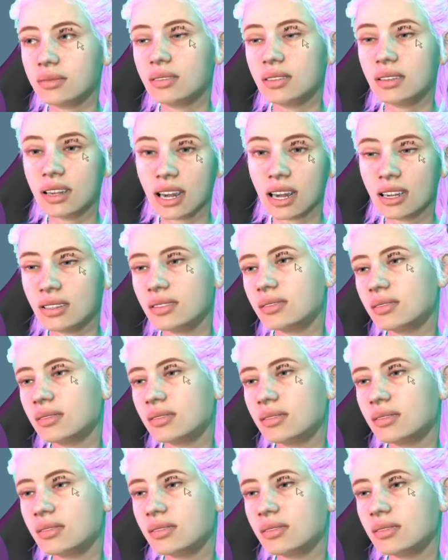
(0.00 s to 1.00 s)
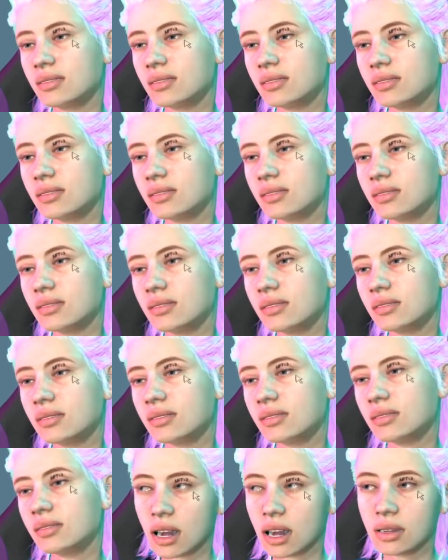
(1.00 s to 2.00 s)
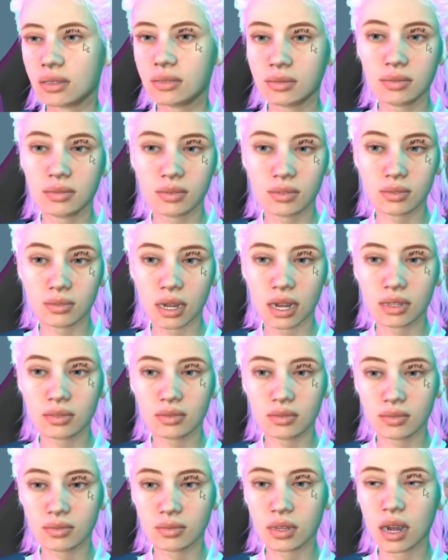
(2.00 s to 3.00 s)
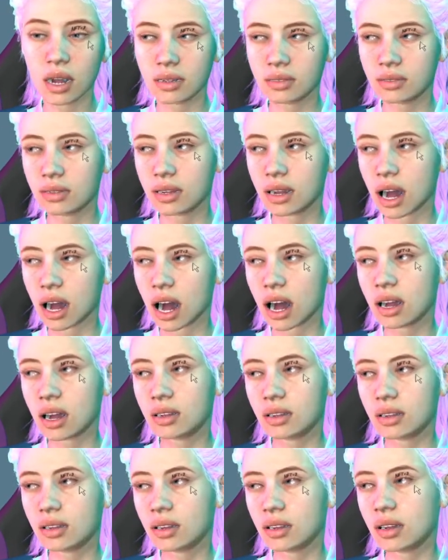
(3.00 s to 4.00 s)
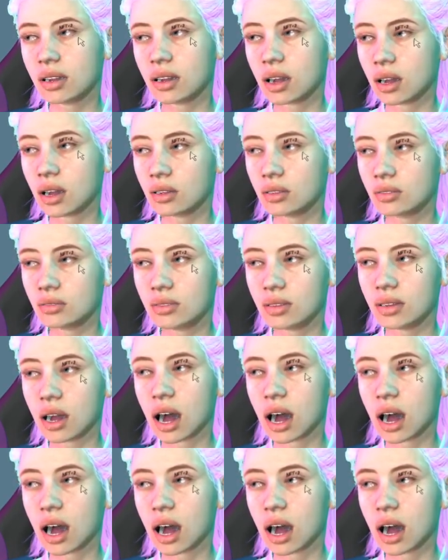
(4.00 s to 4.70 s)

left click, left mouse button, holding